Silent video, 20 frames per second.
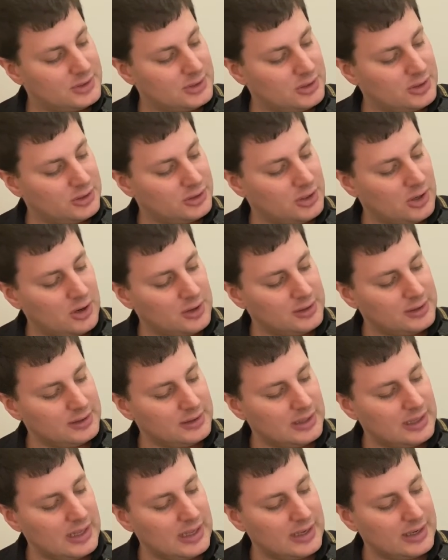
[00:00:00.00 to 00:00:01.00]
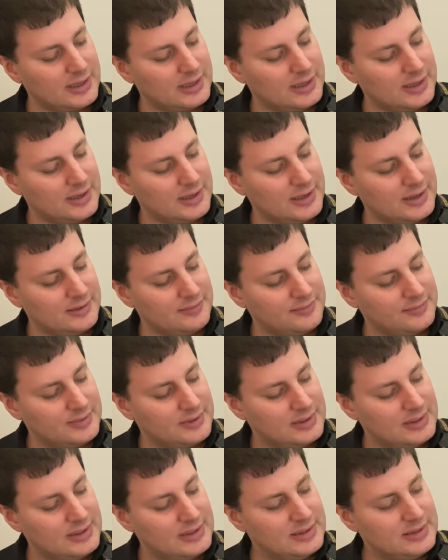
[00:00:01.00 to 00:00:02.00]
So you're talking like
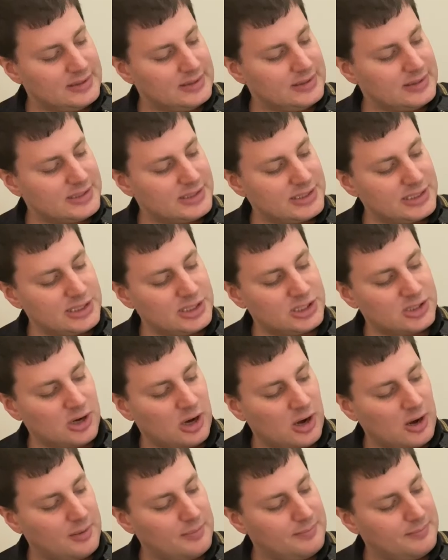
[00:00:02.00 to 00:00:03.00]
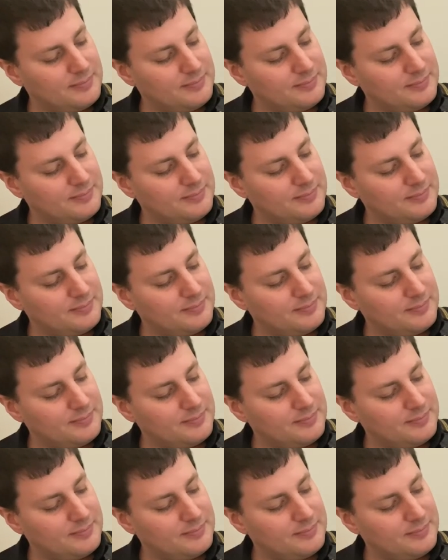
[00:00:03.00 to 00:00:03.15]
C sharp,